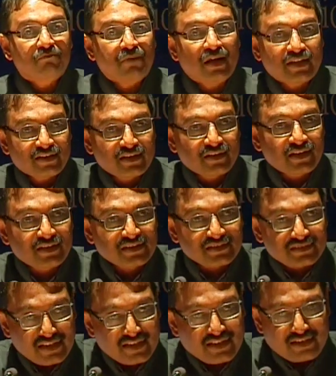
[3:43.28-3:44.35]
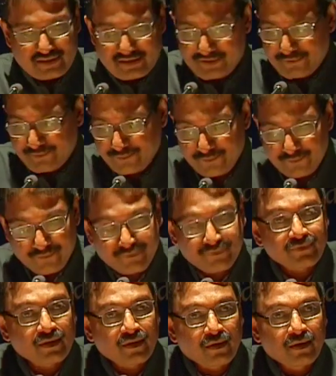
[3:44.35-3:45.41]
Bal Gangadhar Tilak.
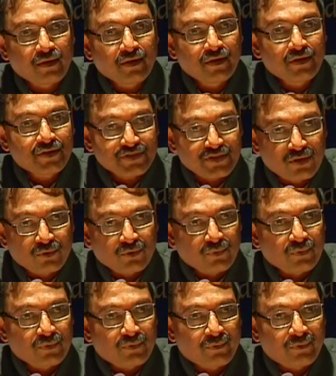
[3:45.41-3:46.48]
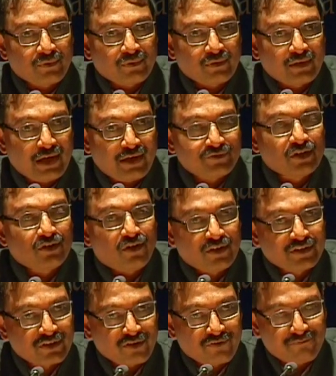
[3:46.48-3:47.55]
So, I have the
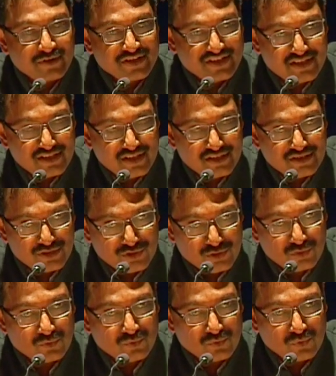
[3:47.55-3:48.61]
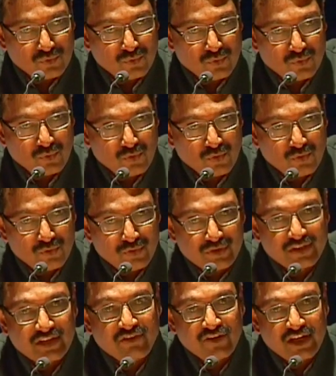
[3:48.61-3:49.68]
honor of presenting to you
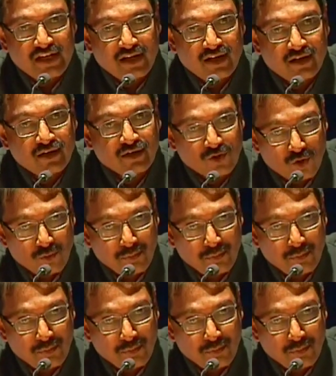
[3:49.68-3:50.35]
Navika